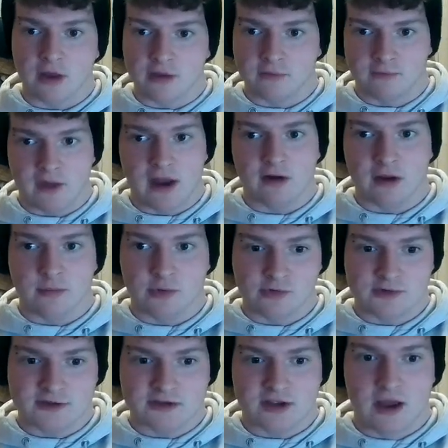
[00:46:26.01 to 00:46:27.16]
other
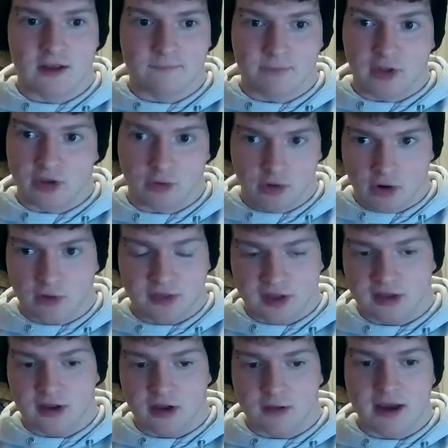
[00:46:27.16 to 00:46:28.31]
variables that you're not
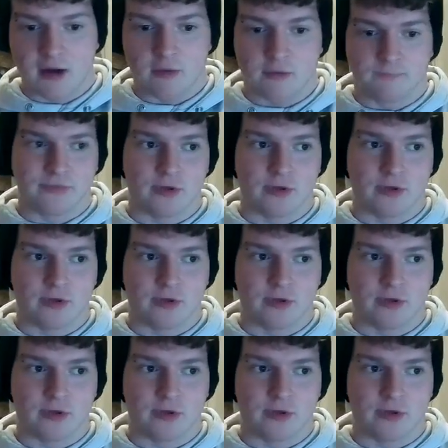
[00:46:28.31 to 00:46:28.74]
thinking about,